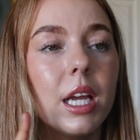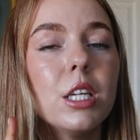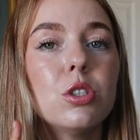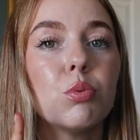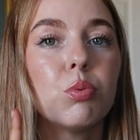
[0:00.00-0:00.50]

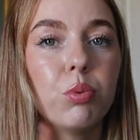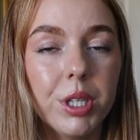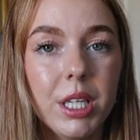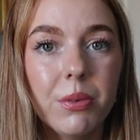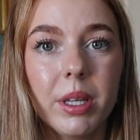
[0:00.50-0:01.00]
is
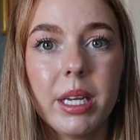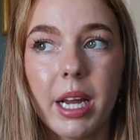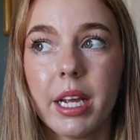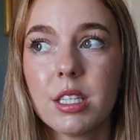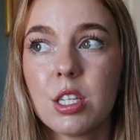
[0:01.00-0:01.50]
really
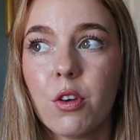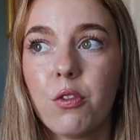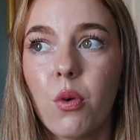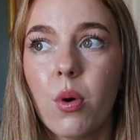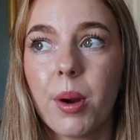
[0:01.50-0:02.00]
nice
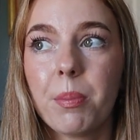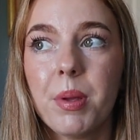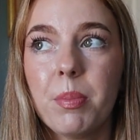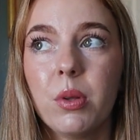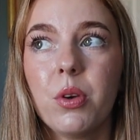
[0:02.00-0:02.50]
for
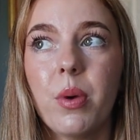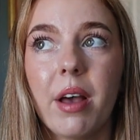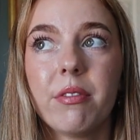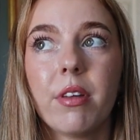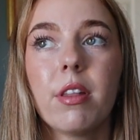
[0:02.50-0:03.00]
people who
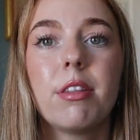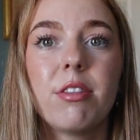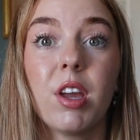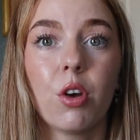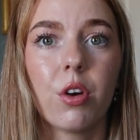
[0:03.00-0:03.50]
have
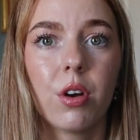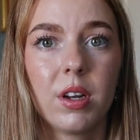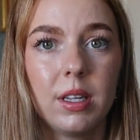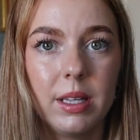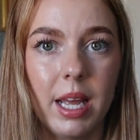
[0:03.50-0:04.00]
thicker
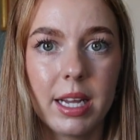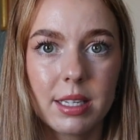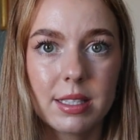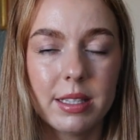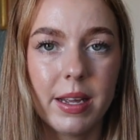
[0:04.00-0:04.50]

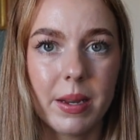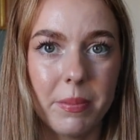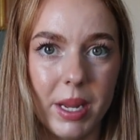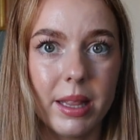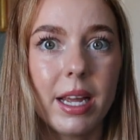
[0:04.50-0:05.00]
legs like
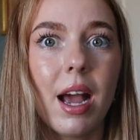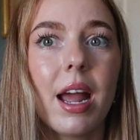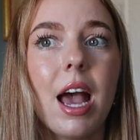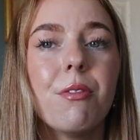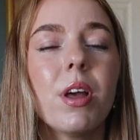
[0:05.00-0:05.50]
me. Like I
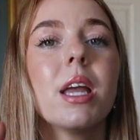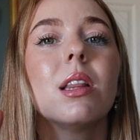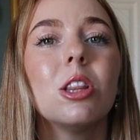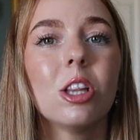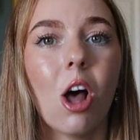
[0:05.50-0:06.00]
have a
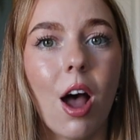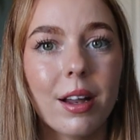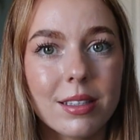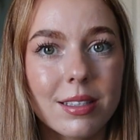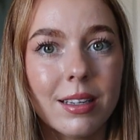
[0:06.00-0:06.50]

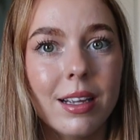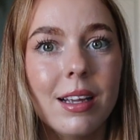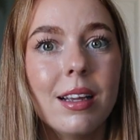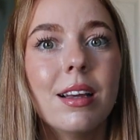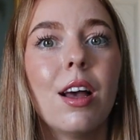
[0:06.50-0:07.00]
lot
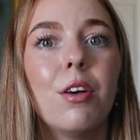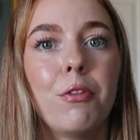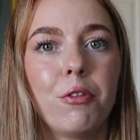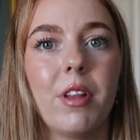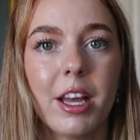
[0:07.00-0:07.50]

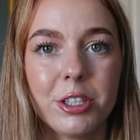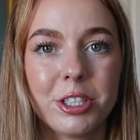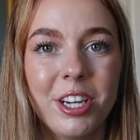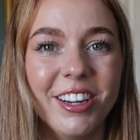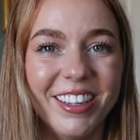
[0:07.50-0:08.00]
of
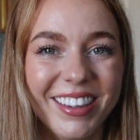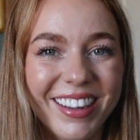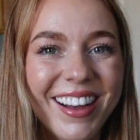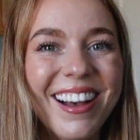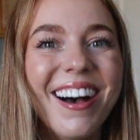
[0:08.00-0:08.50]
flesh
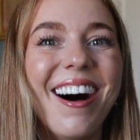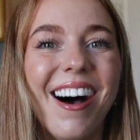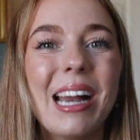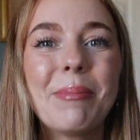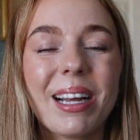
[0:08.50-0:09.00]

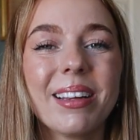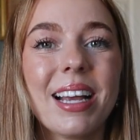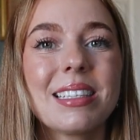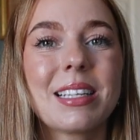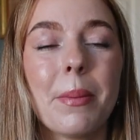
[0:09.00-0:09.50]
on my
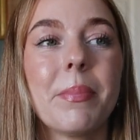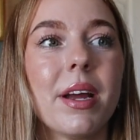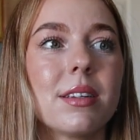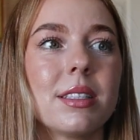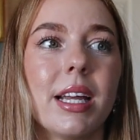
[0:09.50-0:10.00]
legs
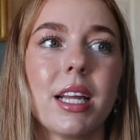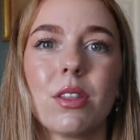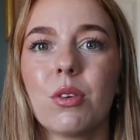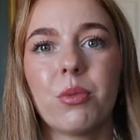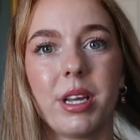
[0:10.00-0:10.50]
compared to
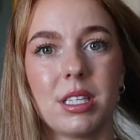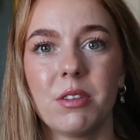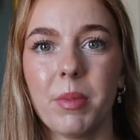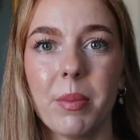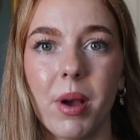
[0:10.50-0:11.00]
like the rest
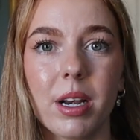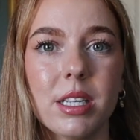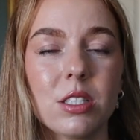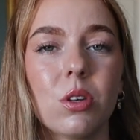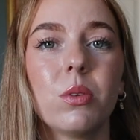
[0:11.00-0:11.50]
of my
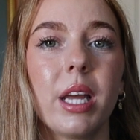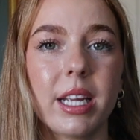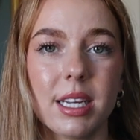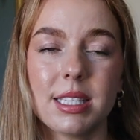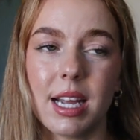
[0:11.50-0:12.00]
body. So
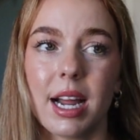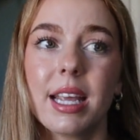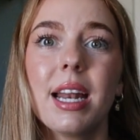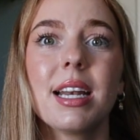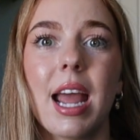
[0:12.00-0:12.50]
like I said, I
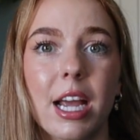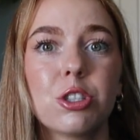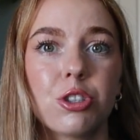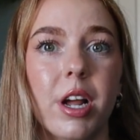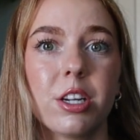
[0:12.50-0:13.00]
get an
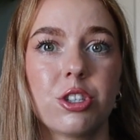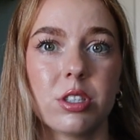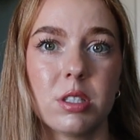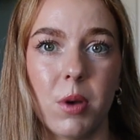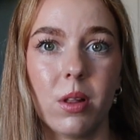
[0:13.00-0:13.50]

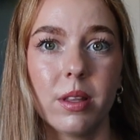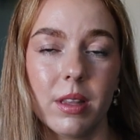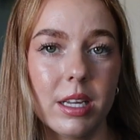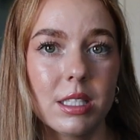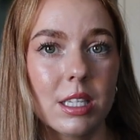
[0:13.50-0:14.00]
extra small
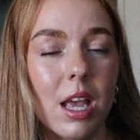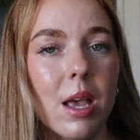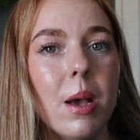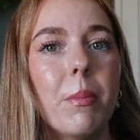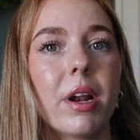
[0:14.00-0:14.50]
in this,
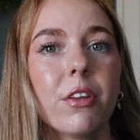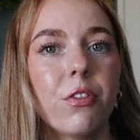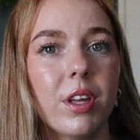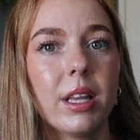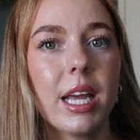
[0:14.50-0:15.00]
but I
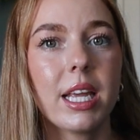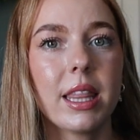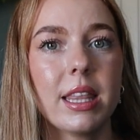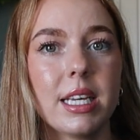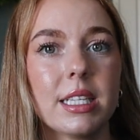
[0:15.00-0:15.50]
feel
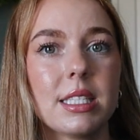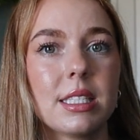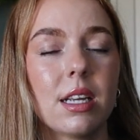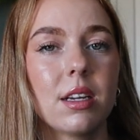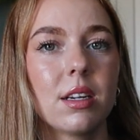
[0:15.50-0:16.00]
like
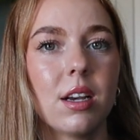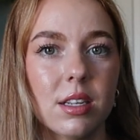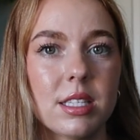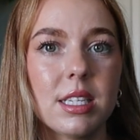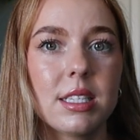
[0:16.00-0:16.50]
this
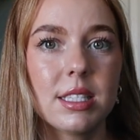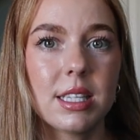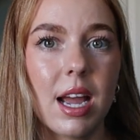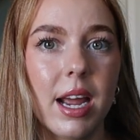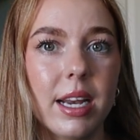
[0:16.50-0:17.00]
gusset
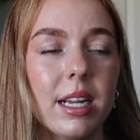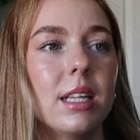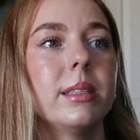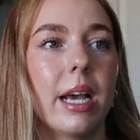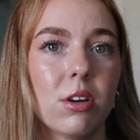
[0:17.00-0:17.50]
design
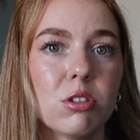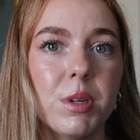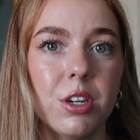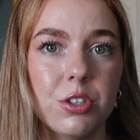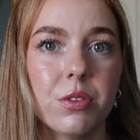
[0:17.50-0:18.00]
allows
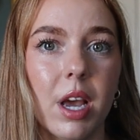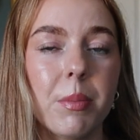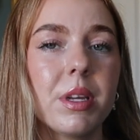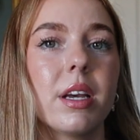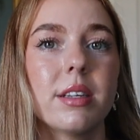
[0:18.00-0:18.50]
me to do
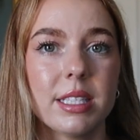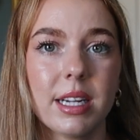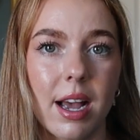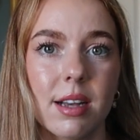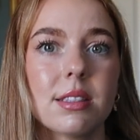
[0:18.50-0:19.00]
that because
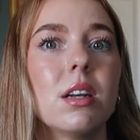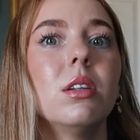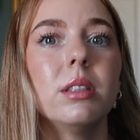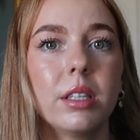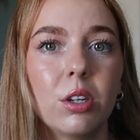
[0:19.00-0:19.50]
it has
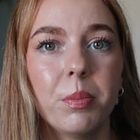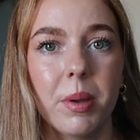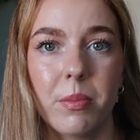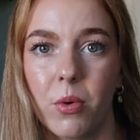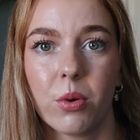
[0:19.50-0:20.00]
a little
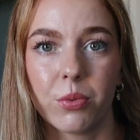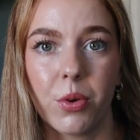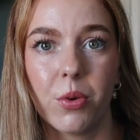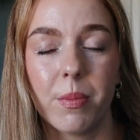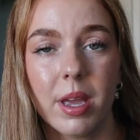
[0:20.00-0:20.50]
bit more
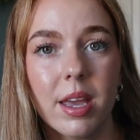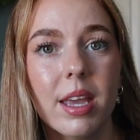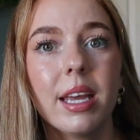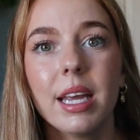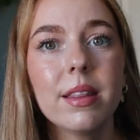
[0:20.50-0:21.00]
room
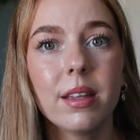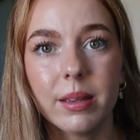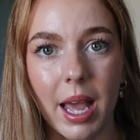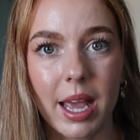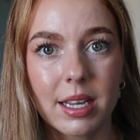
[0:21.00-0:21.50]
in the
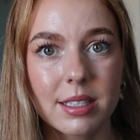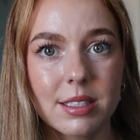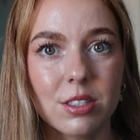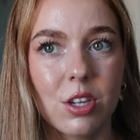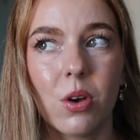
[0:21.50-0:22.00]

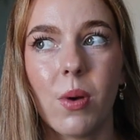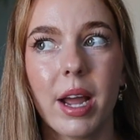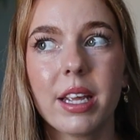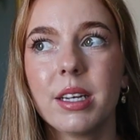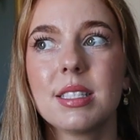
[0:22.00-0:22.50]
legs. So
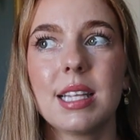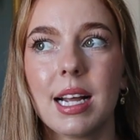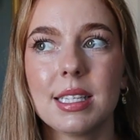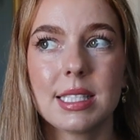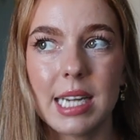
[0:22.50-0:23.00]
I can
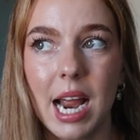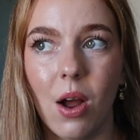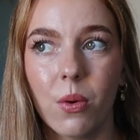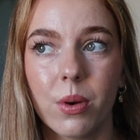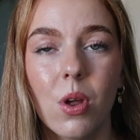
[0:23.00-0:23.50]
size
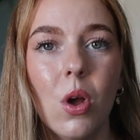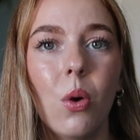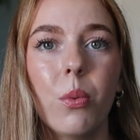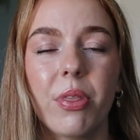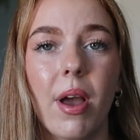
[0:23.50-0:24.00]
down
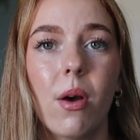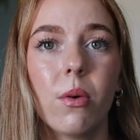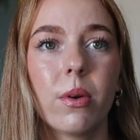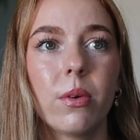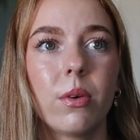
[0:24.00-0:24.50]

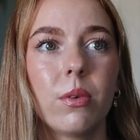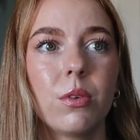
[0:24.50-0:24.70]
without,